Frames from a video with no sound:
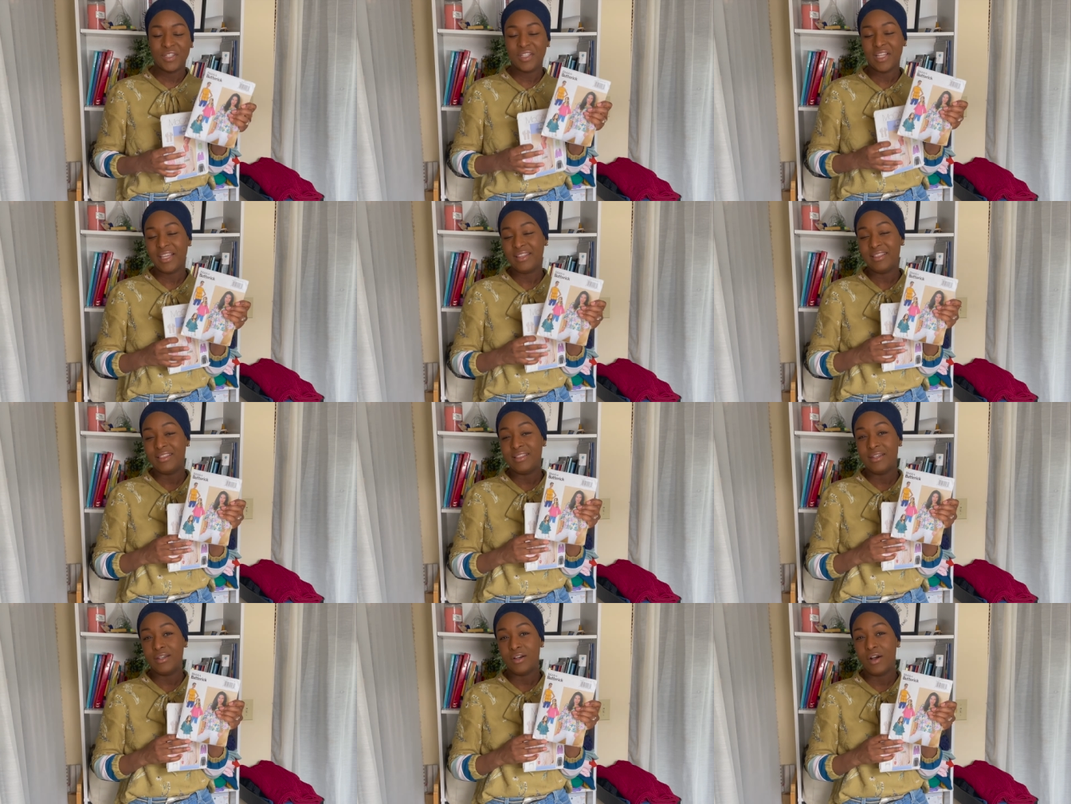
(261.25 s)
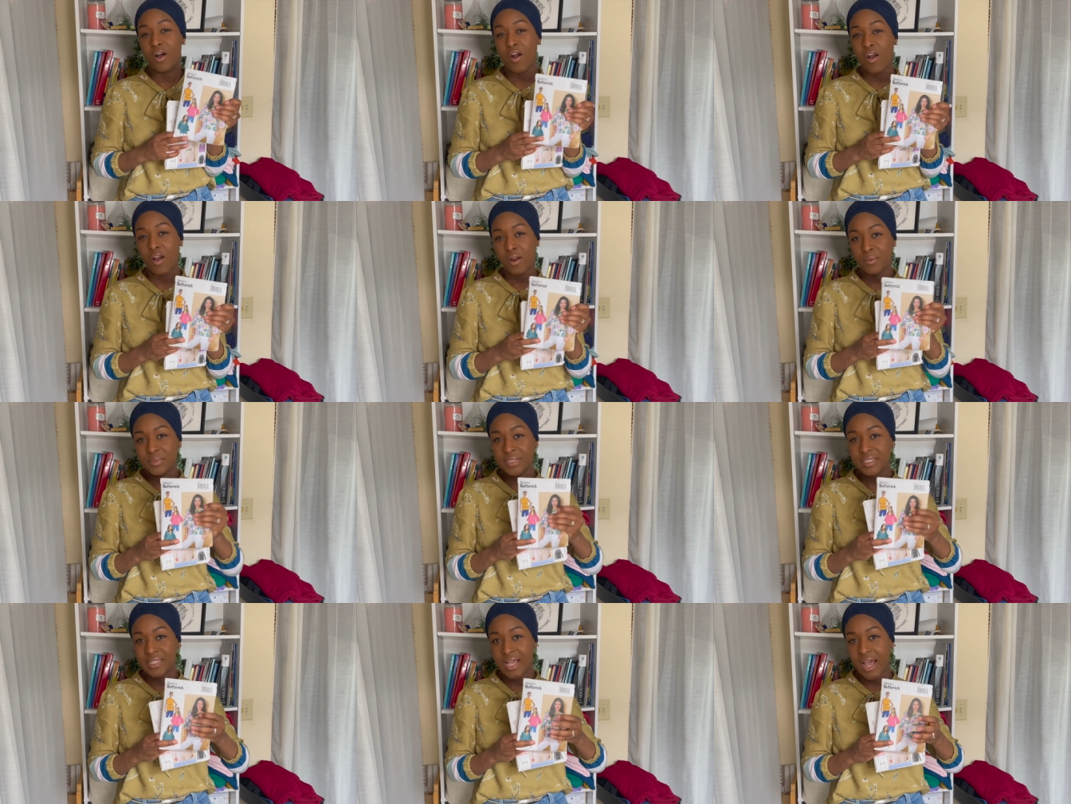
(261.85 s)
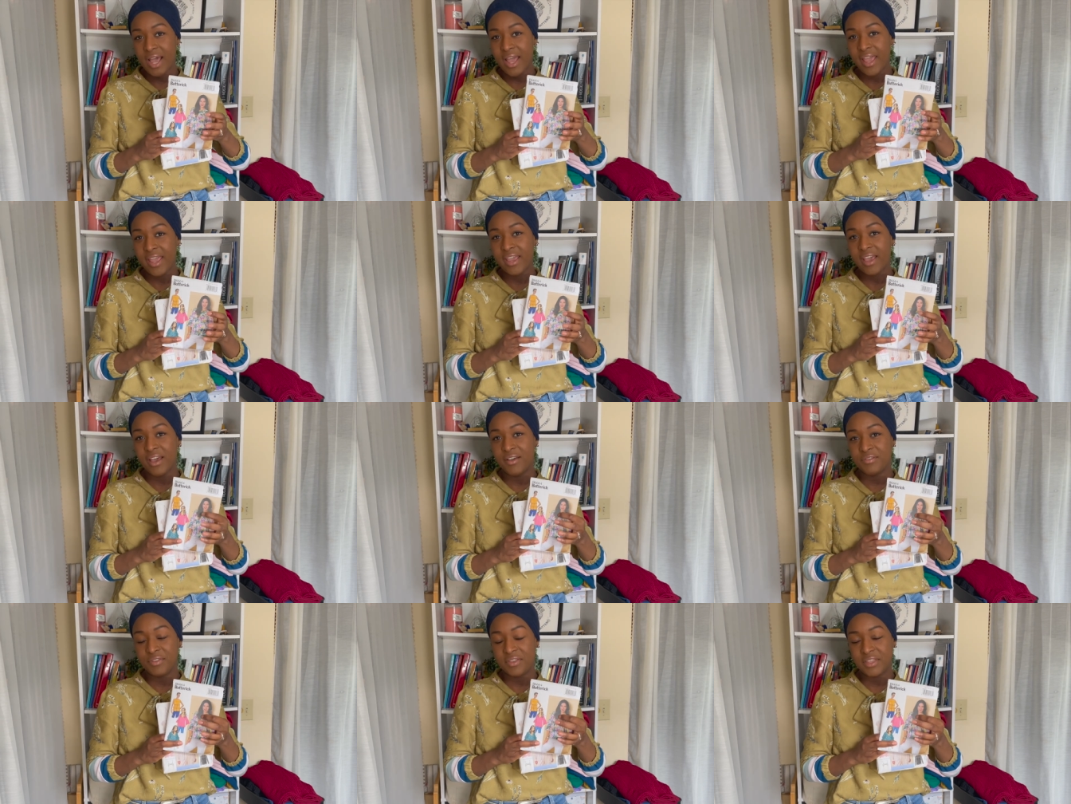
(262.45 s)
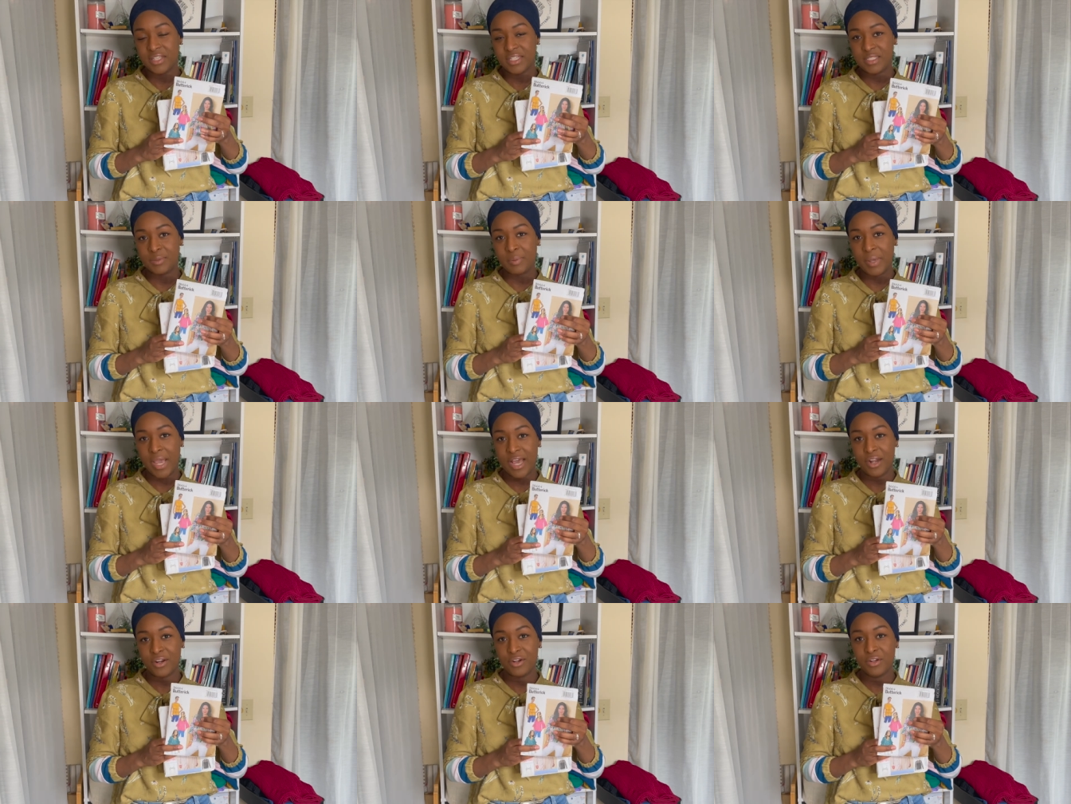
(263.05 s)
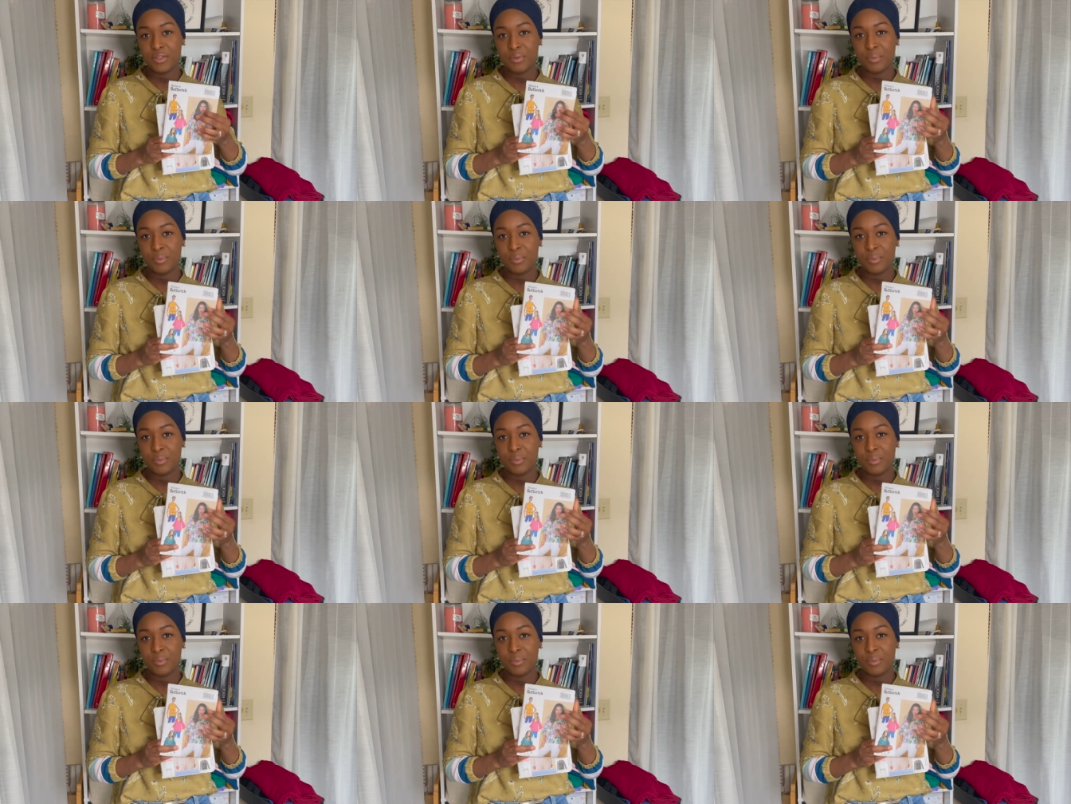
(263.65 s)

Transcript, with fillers: like the arm side of this pattern,